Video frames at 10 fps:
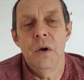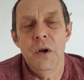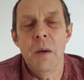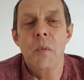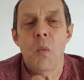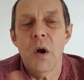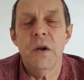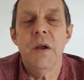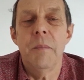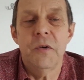Number 1
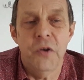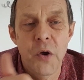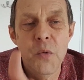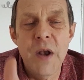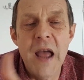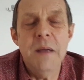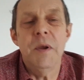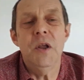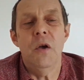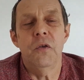and number 2, name
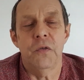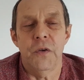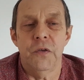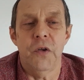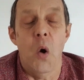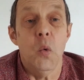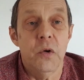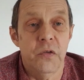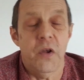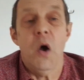a use for
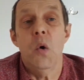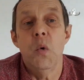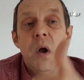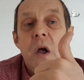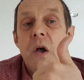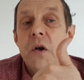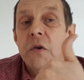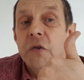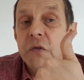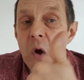salt. So
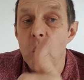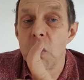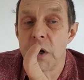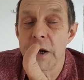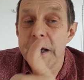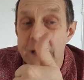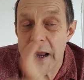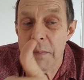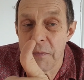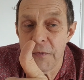salt can
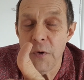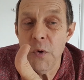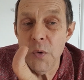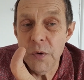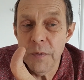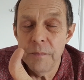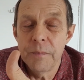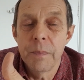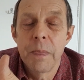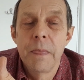keep food.
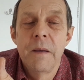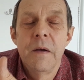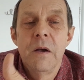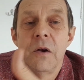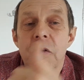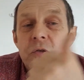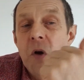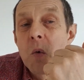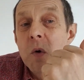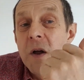
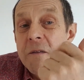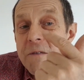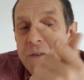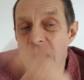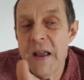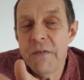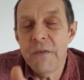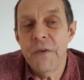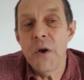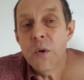Salt can flavour
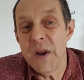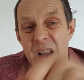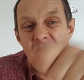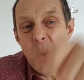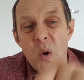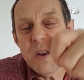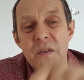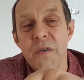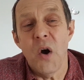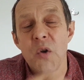food. It can go on
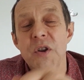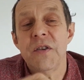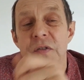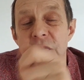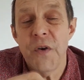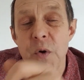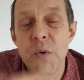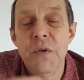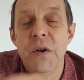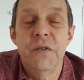your
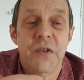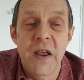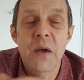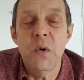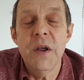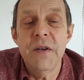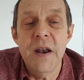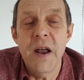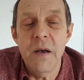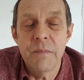food, your tea or your
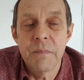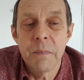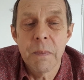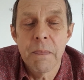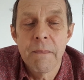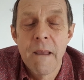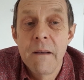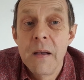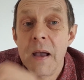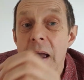dinner.
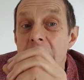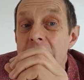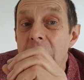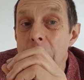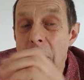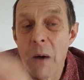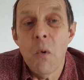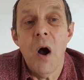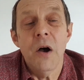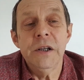It can
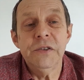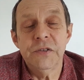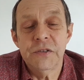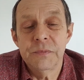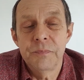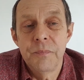melt ice.